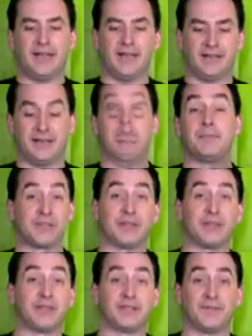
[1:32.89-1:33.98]
an, an
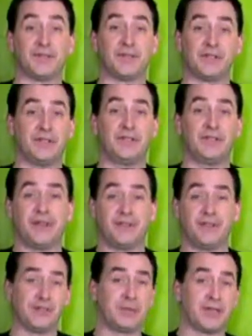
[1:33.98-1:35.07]
absurdist version of a
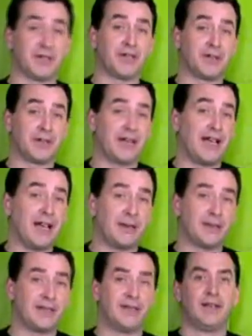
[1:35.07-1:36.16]
superhero comic,